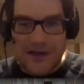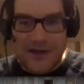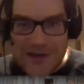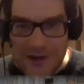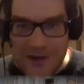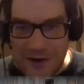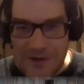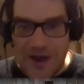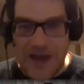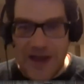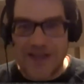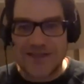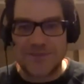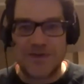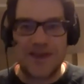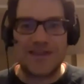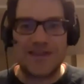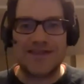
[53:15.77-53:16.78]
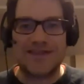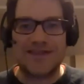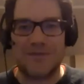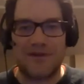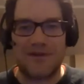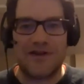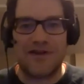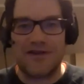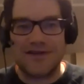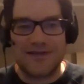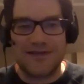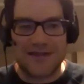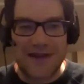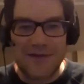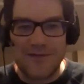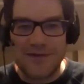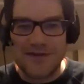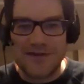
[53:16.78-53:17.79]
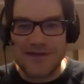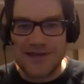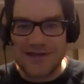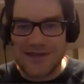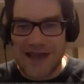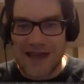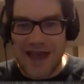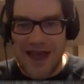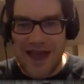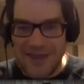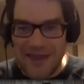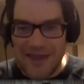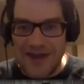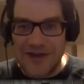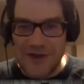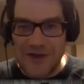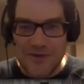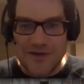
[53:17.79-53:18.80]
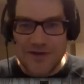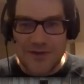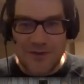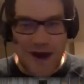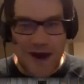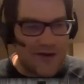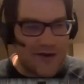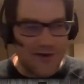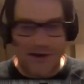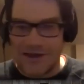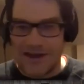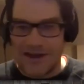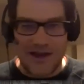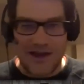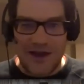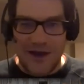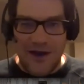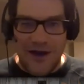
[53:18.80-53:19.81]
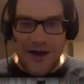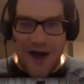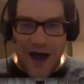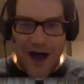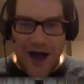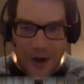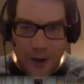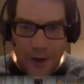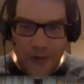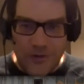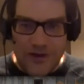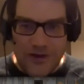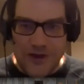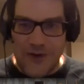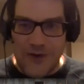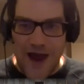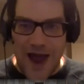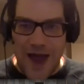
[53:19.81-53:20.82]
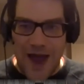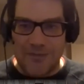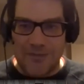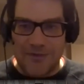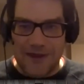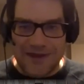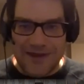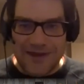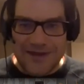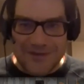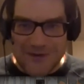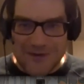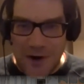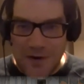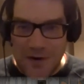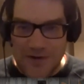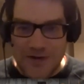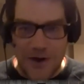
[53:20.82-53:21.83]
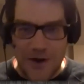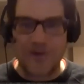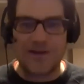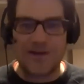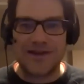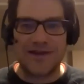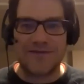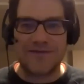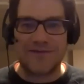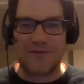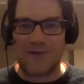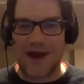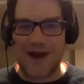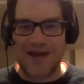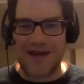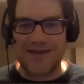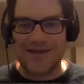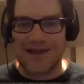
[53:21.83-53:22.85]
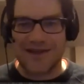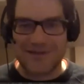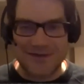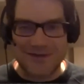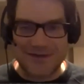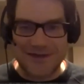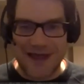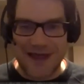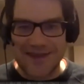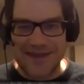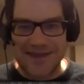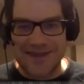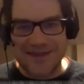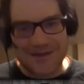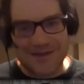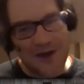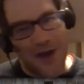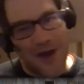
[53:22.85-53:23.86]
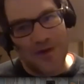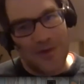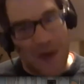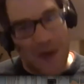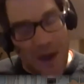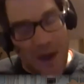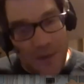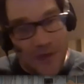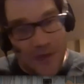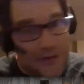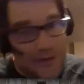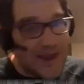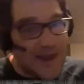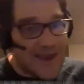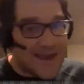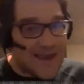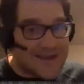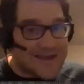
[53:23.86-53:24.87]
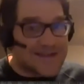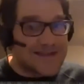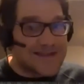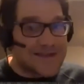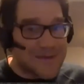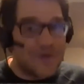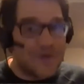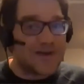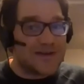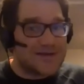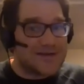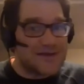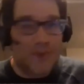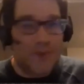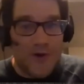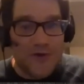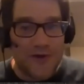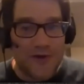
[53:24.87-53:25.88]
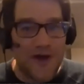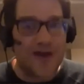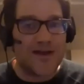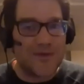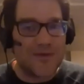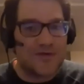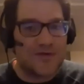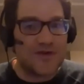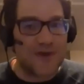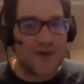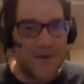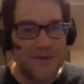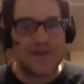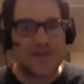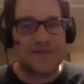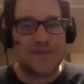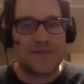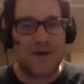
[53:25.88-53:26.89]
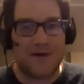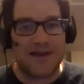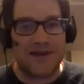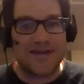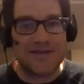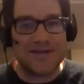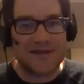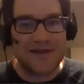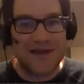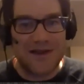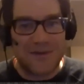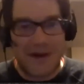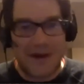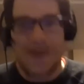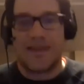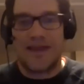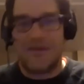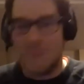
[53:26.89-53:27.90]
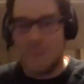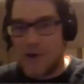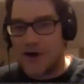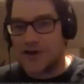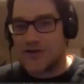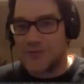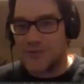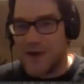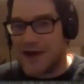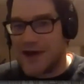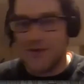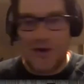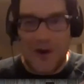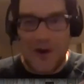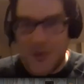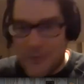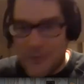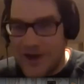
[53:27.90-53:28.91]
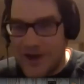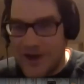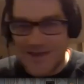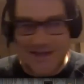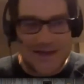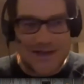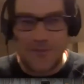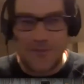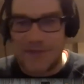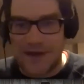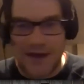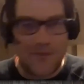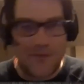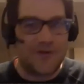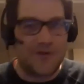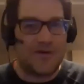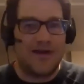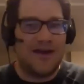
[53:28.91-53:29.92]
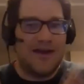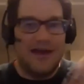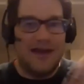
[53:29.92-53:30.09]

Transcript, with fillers: you know, explain the similarities and differences. And then you as a writer are like, holy crap, like, these are totally different writing styles. There's nothing in common, but there is, because they're both talking about the human experience, right? Like, if Mark Twain writes something about,